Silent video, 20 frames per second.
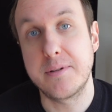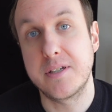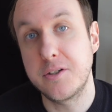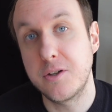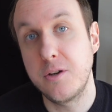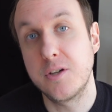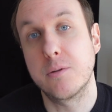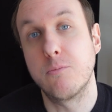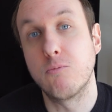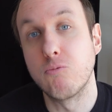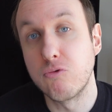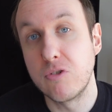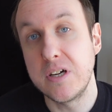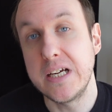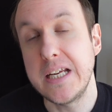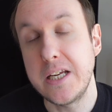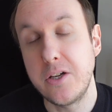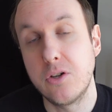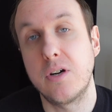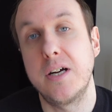they do some
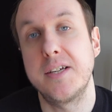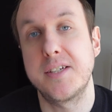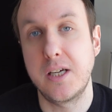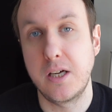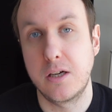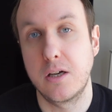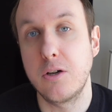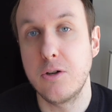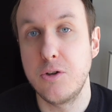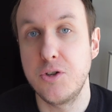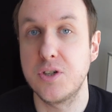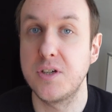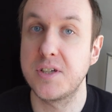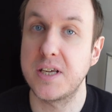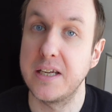really nice enclosures